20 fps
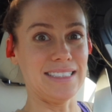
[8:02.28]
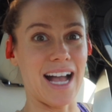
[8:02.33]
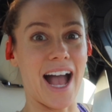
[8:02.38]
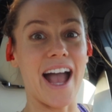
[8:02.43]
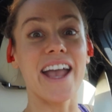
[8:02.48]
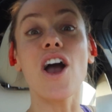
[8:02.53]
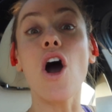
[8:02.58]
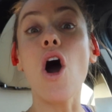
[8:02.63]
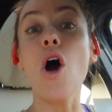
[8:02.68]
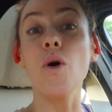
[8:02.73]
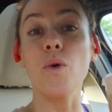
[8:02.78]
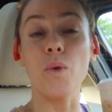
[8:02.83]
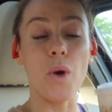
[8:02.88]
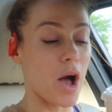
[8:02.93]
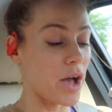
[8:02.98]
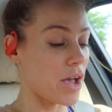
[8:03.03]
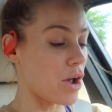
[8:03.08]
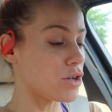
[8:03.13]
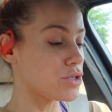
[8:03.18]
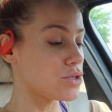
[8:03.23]
I
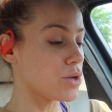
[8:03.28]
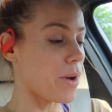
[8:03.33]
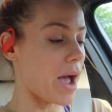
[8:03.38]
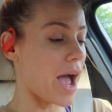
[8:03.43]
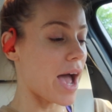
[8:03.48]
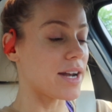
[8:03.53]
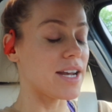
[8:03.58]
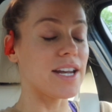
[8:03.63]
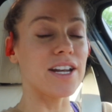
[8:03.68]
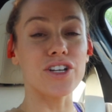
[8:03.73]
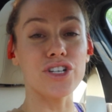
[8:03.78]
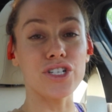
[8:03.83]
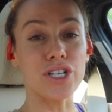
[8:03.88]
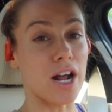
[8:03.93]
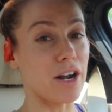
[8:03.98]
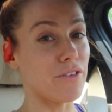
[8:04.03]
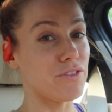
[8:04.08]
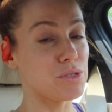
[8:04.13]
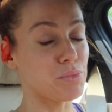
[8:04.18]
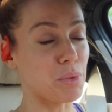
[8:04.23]
also added a
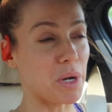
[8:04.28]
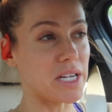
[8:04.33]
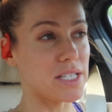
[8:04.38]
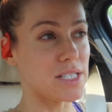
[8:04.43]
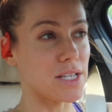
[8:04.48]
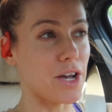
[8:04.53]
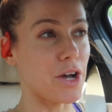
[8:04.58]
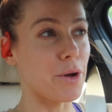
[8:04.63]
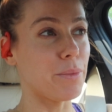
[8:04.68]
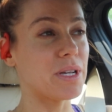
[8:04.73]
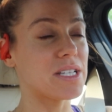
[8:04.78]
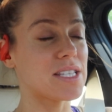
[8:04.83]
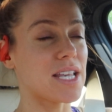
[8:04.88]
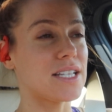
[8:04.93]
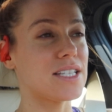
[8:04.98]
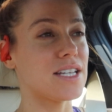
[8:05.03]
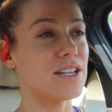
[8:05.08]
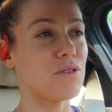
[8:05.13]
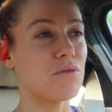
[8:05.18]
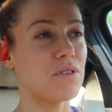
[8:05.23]
shot of espresso because I
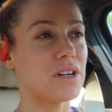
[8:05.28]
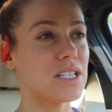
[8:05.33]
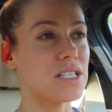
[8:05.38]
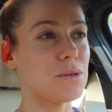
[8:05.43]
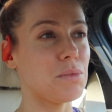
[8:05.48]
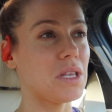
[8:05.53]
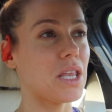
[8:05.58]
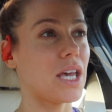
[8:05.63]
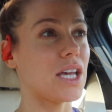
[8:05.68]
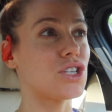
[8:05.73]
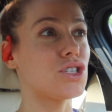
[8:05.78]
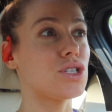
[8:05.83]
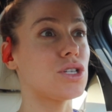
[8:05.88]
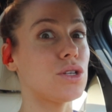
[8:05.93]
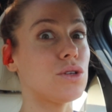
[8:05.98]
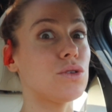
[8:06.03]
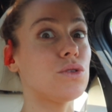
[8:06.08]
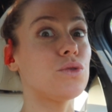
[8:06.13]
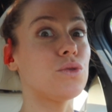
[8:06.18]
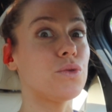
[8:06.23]
didn't want it to be like
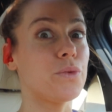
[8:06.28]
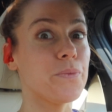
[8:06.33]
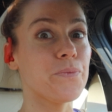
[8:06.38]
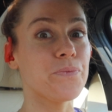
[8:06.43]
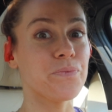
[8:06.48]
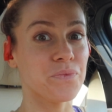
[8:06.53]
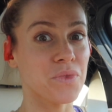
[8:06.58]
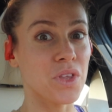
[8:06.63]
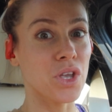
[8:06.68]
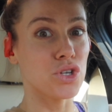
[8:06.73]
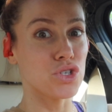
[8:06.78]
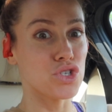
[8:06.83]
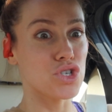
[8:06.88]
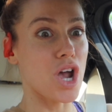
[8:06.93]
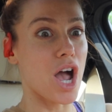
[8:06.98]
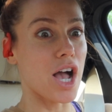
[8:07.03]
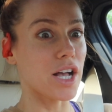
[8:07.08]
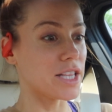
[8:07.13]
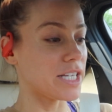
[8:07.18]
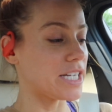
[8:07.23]
too
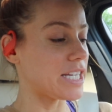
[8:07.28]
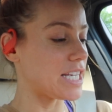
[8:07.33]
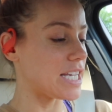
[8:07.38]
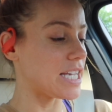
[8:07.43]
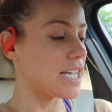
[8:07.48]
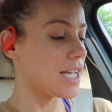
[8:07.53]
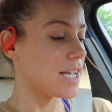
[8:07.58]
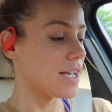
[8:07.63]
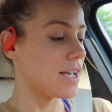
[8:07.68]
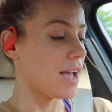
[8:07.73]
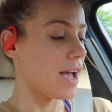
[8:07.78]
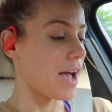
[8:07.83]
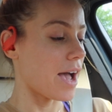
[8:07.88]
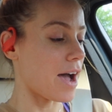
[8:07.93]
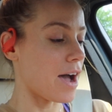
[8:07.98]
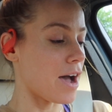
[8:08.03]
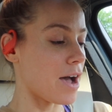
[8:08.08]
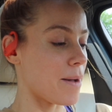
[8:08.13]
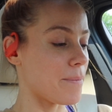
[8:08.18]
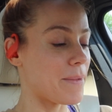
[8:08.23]
chocolatey.
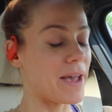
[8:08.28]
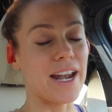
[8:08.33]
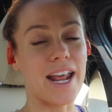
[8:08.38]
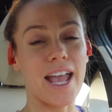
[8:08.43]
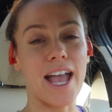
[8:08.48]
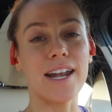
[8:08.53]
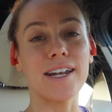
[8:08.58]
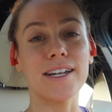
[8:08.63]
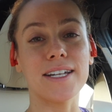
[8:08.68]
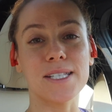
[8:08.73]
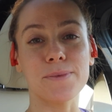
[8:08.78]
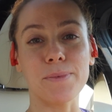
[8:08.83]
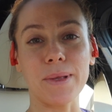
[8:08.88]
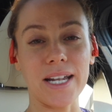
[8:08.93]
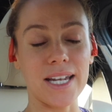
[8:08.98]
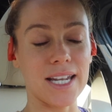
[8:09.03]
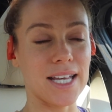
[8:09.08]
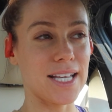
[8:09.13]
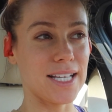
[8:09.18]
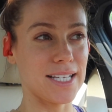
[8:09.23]
And I added a Splenda.